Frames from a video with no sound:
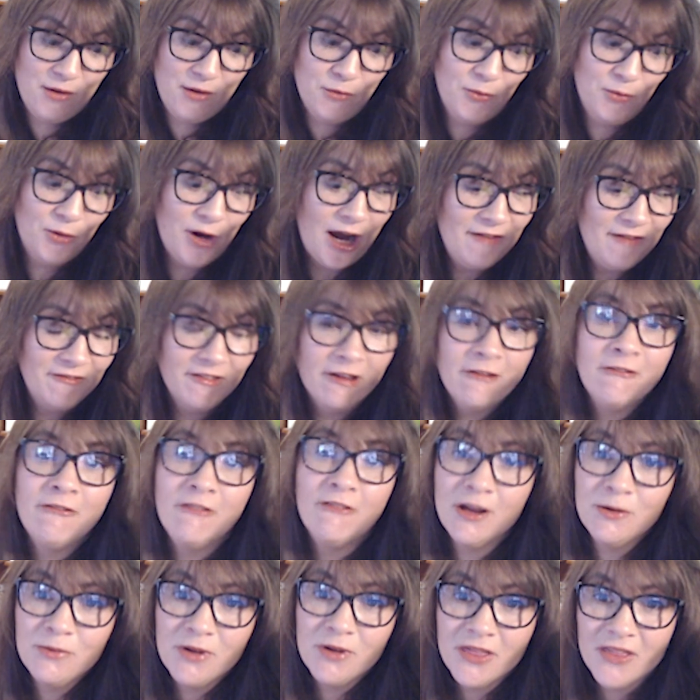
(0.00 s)
We're having
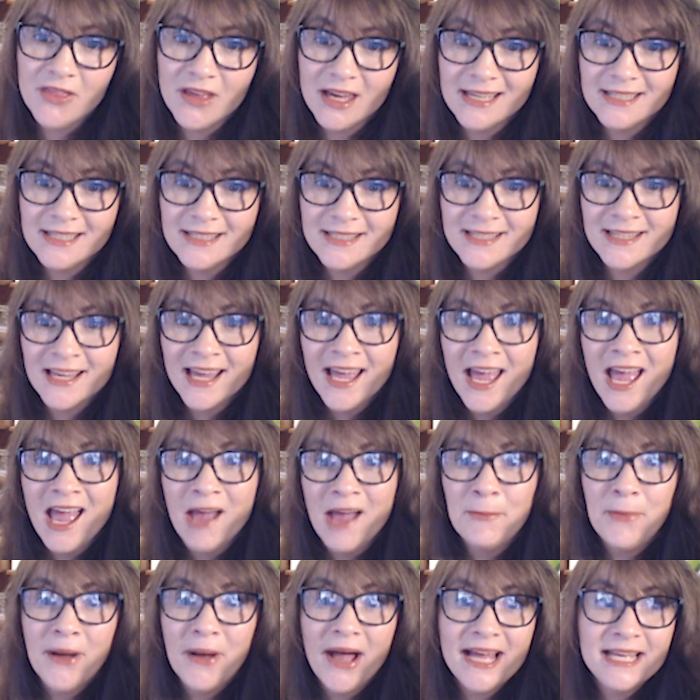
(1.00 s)
fun with it,
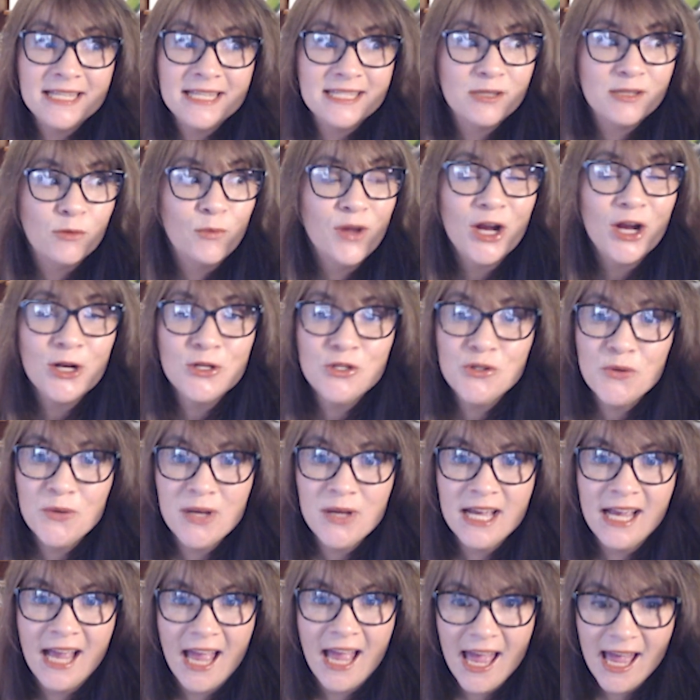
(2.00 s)
but we are
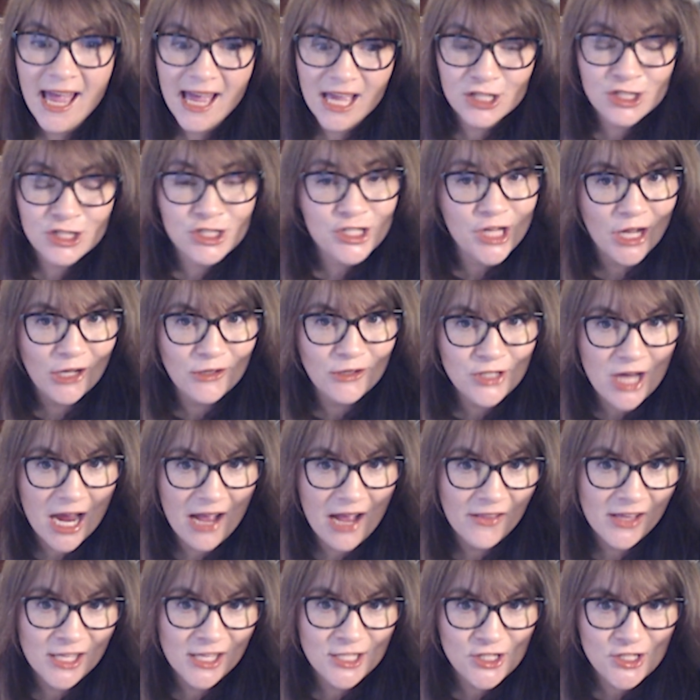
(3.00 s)
doing a shell
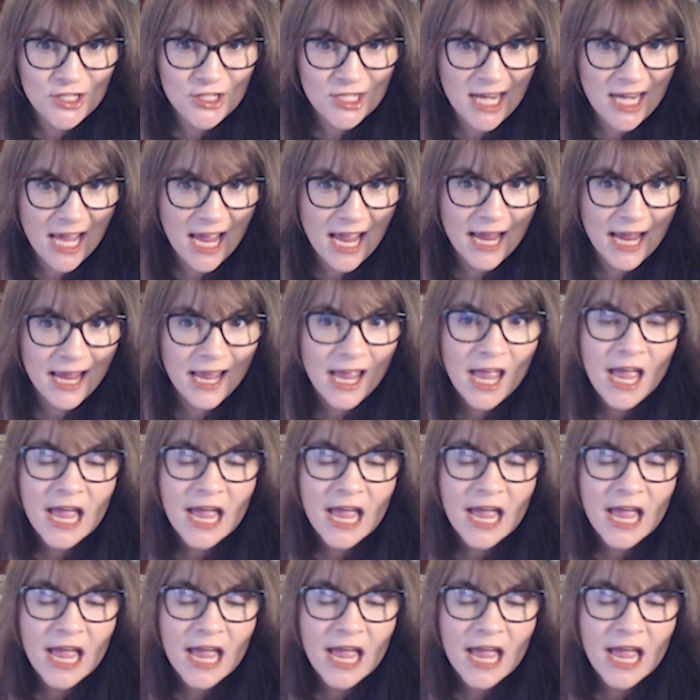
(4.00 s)
challenge today.